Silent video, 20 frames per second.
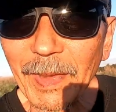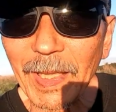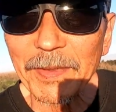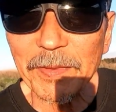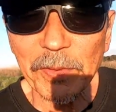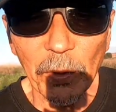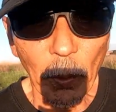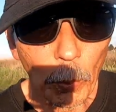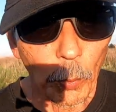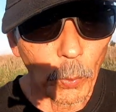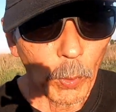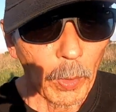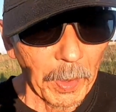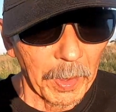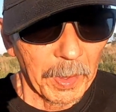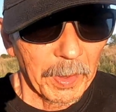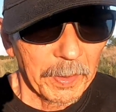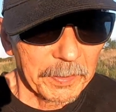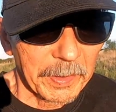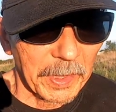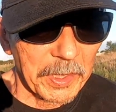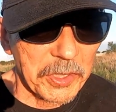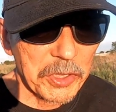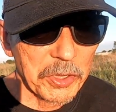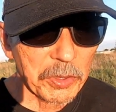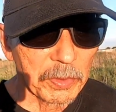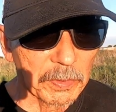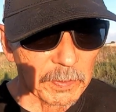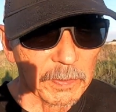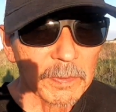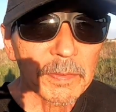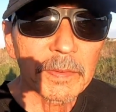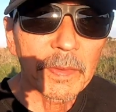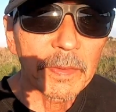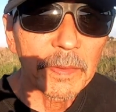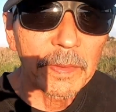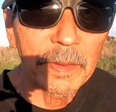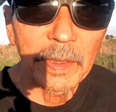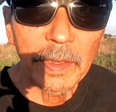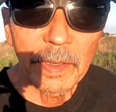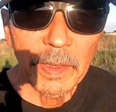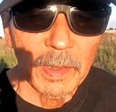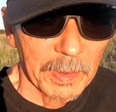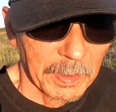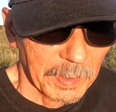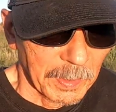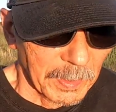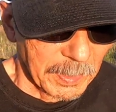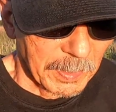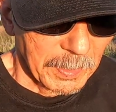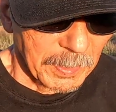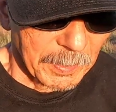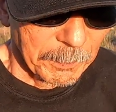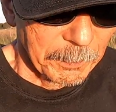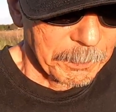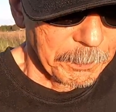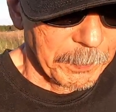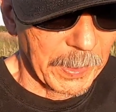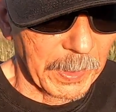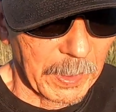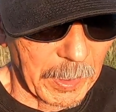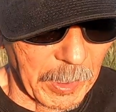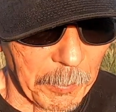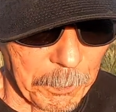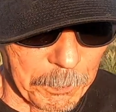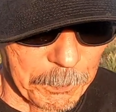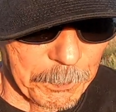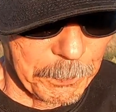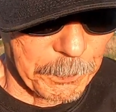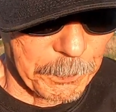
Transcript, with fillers: so they should pick up